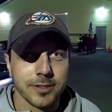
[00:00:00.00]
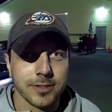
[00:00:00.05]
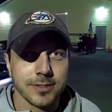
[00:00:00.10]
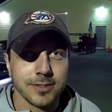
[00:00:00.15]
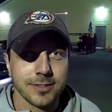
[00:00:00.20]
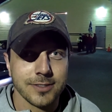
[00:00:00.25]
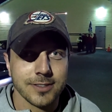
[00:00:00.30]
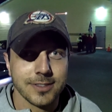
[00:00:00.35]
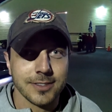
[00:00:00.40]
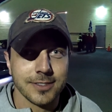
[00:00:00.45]
agree
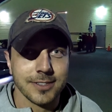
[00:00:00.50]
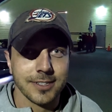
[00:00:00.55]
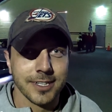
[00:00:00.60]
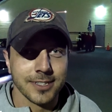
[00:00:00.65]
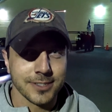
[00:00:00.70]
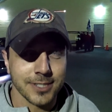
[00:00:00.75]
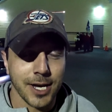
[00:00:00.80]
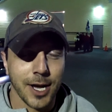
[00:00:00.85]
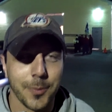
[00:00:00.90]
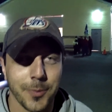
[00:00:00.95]
with me.
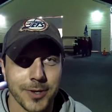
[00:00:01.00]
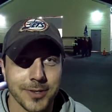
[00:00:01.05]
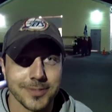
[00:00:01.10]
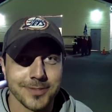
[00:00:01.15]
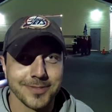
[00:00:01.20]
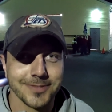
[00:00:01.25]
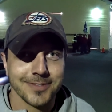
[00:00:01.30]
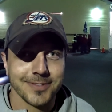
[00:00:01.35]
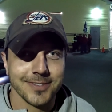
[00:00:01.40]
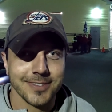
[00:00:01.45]
It's coming. It's
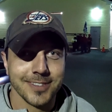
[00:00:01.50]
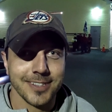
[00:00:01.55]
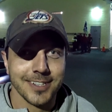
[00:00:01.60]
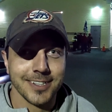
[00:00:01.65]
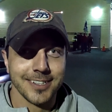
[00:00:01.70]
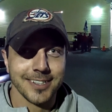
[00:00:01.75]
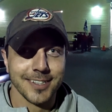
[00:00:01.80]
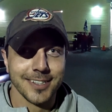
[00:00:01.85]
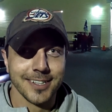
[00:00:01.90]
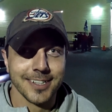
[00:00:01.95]
coming. You're going to
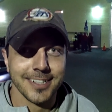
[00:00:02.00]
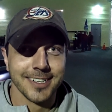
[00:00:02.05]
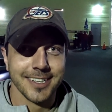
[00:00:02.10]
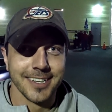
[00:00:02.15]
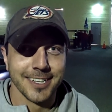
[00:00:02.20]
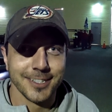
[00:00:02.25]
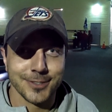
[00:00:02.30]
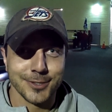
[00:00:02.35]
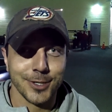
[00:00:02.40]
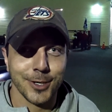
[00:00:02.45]
get one tonight.
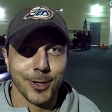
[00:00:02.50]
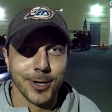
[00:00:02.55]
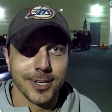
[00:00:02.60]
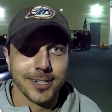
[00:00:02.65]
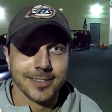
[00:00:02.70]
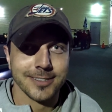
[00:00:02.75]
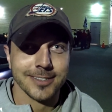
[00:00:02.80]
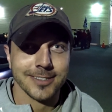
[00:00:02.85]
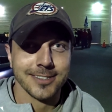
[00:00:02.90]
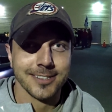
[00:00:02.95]
That's Let's
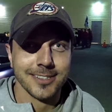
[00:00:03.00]
19